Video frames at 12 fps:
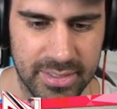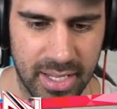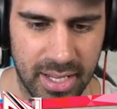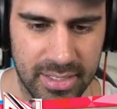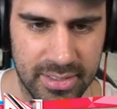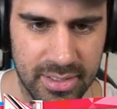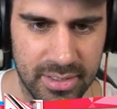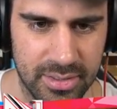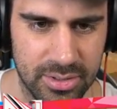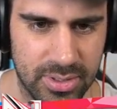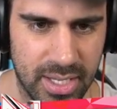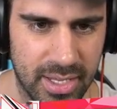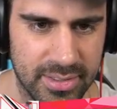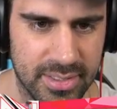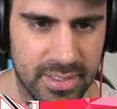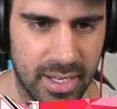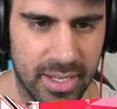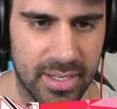and you can't
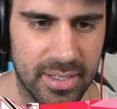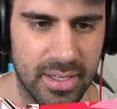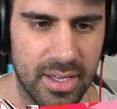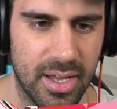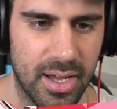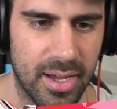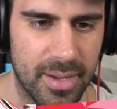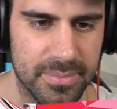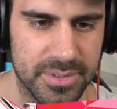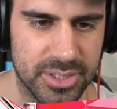deny it. Um, so